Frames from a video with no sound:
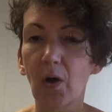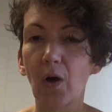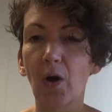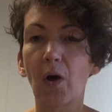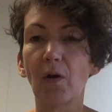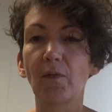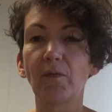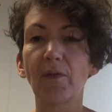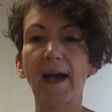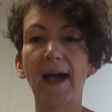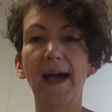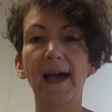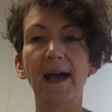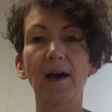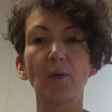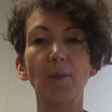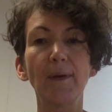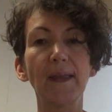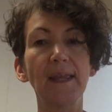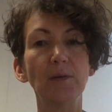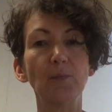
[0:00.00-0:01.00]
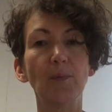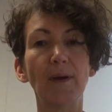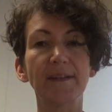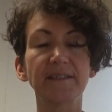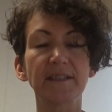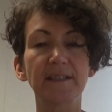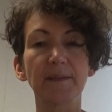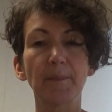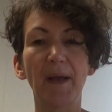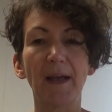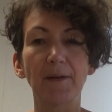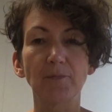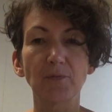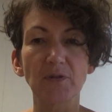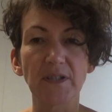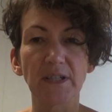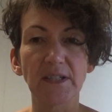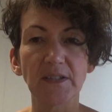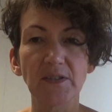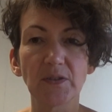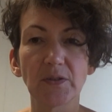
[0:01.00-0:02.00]
of how he went
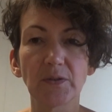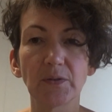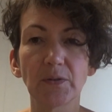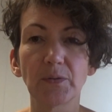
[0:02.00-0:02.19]
about it.